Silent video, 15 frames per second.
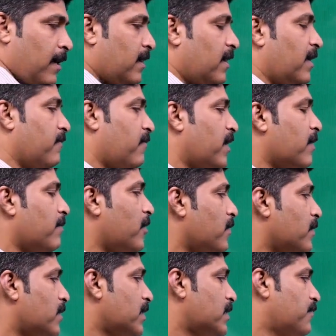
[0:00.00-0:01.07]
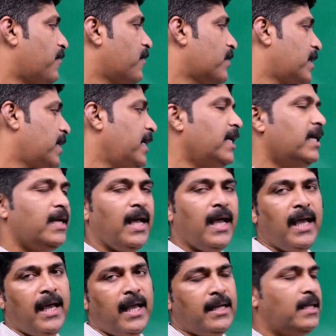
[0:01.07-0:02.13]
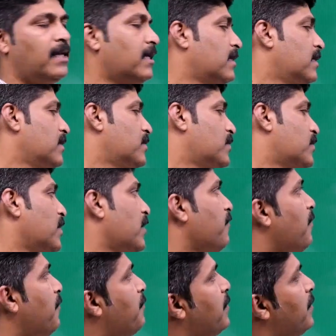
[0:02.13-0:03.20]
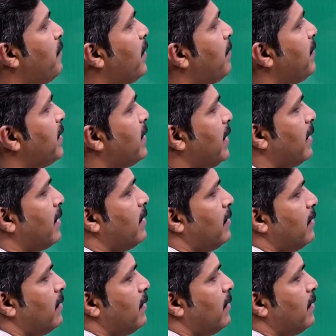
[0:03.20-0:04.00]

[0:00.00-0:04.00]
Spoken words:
Then what about this 14 and this 350 will be there.